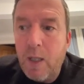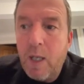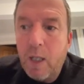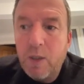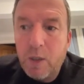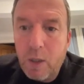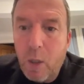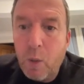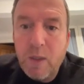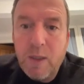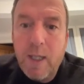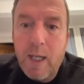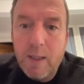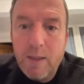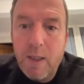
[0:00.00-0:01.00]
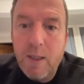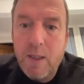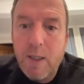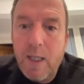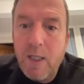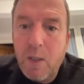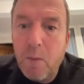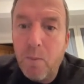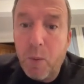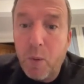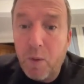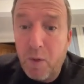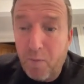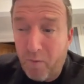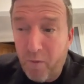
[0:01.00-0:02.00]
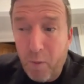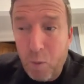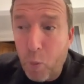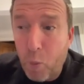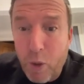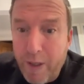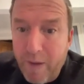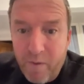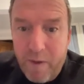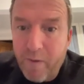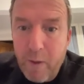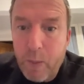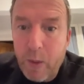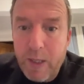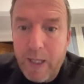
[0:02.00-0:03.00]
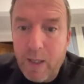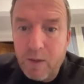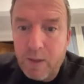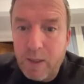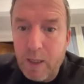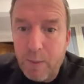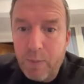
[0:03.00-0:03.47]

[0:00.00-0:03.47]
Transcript: a slow start to the season, but worrying for everybody else in the